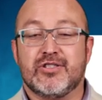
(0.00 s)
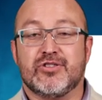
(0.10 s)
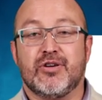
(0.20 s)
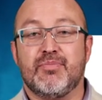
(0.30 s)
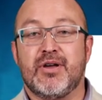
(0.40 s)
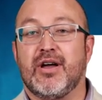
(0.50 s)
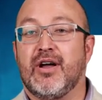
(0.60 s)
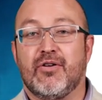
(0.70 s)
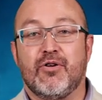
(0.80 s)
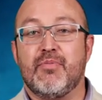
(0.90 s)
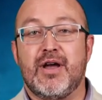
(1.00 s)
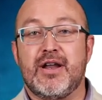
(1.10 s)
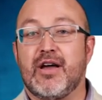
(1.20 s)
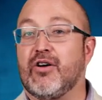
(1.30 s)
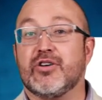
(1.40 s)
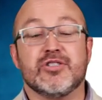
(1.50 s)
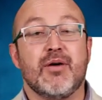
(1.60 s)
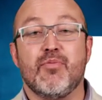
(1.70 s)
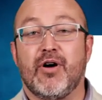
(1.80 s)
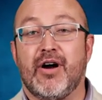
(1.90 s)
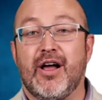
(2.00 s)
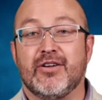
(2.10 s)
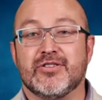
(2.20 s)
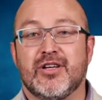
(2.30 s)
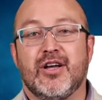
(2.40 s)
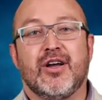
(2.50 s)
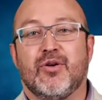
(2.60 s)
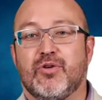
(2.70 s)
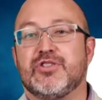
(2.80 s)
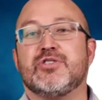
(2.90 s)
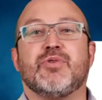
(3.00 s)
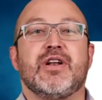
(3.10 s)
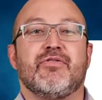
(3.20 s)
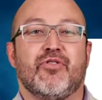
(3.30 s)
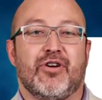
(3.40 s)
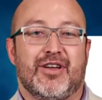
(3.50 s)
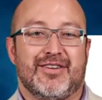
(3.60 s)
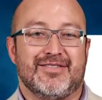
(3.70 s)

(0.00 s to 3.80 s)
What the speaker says: it's Serbia, Romania, or somewhere else where she's waiting for you.